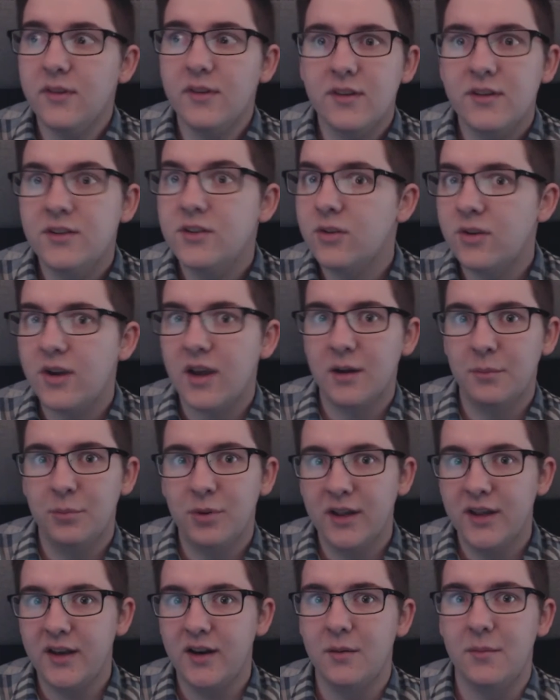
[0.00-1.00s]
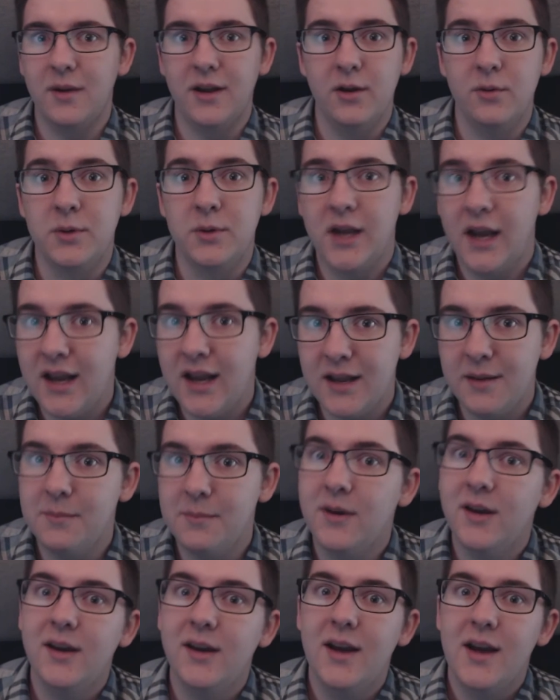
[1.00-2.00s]
still kind of playing it on my own time,
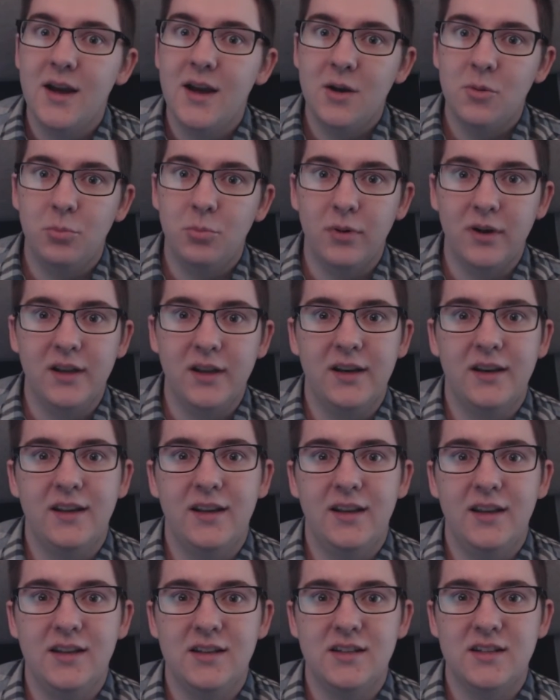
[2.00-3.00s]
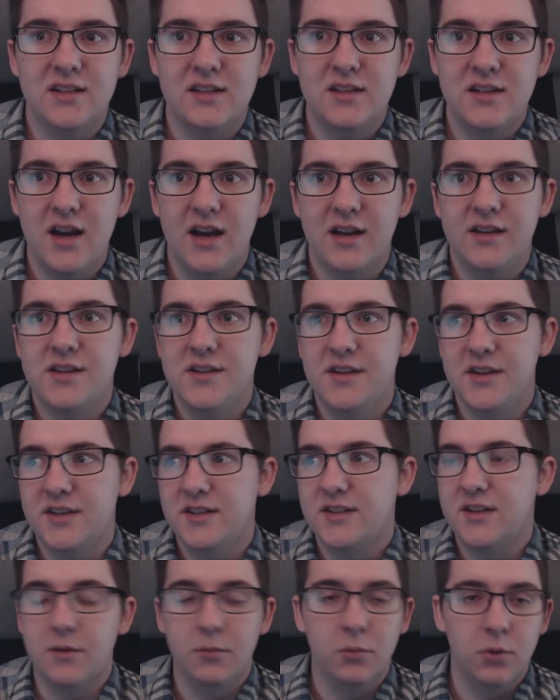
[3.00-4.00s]
but it's not to the
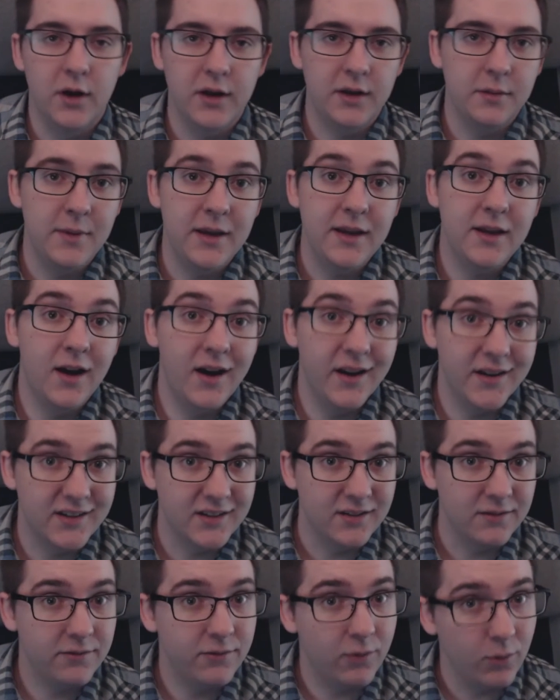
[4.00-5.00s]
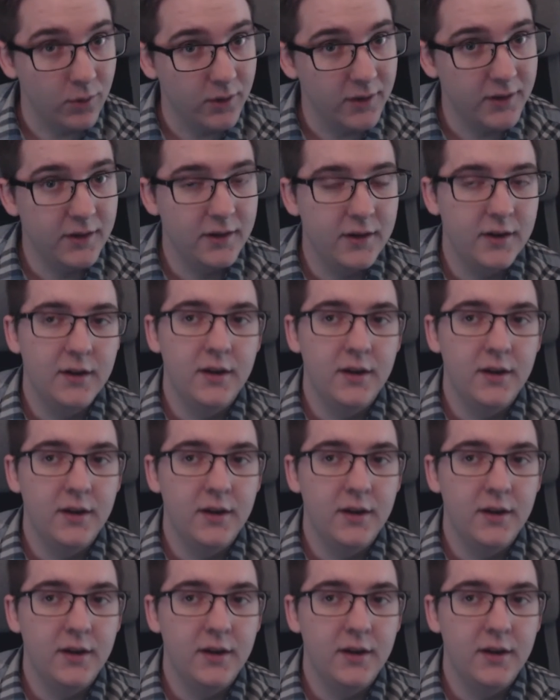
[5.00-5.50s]
extent where I can make content for it.